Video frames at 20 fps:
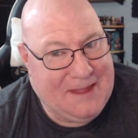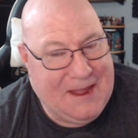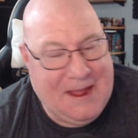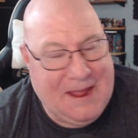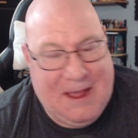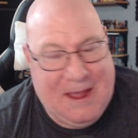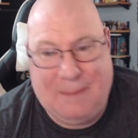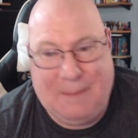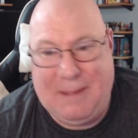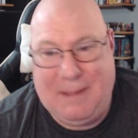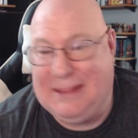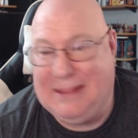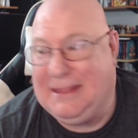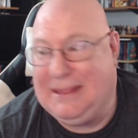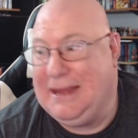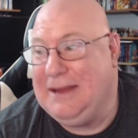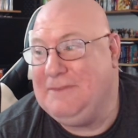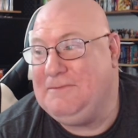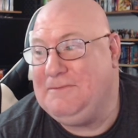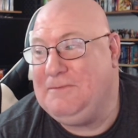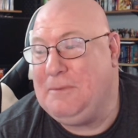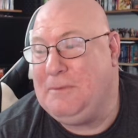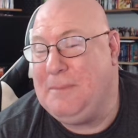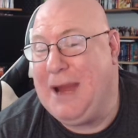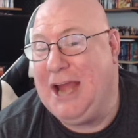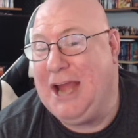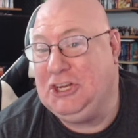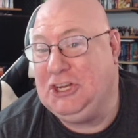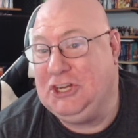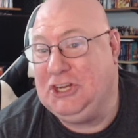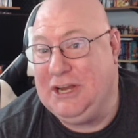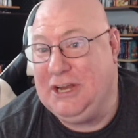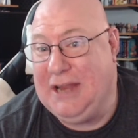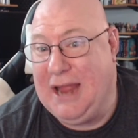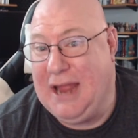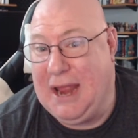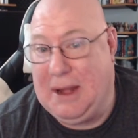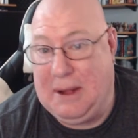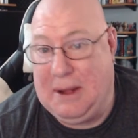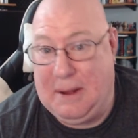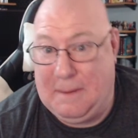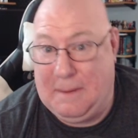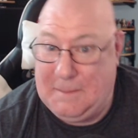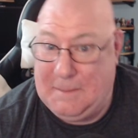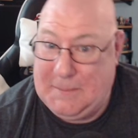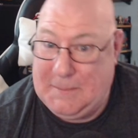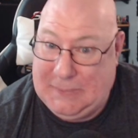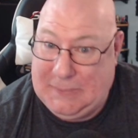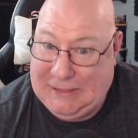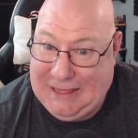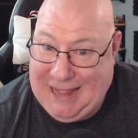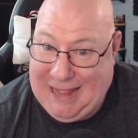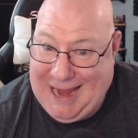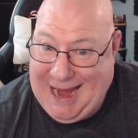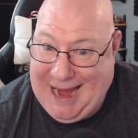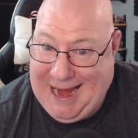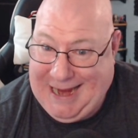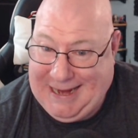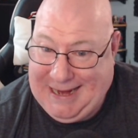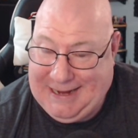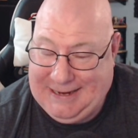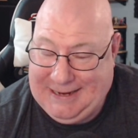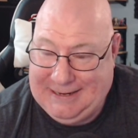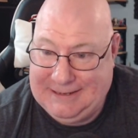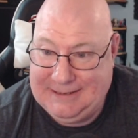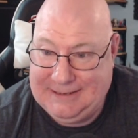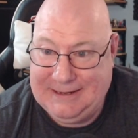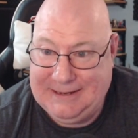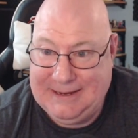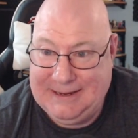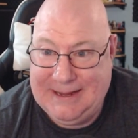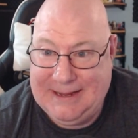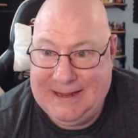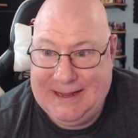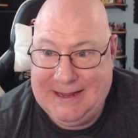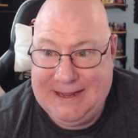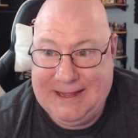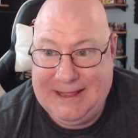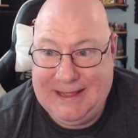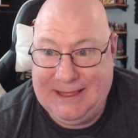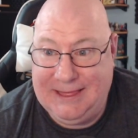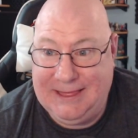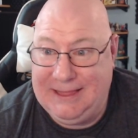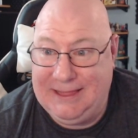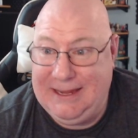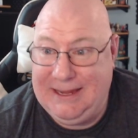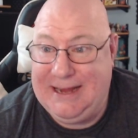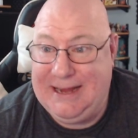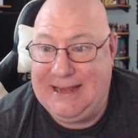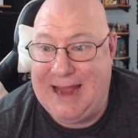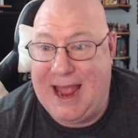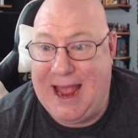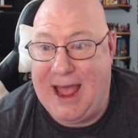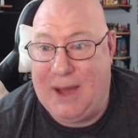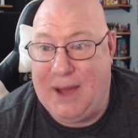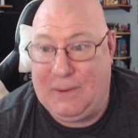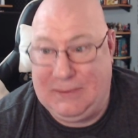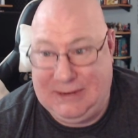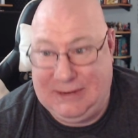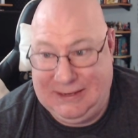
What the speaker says: about the information that Blake leaked out.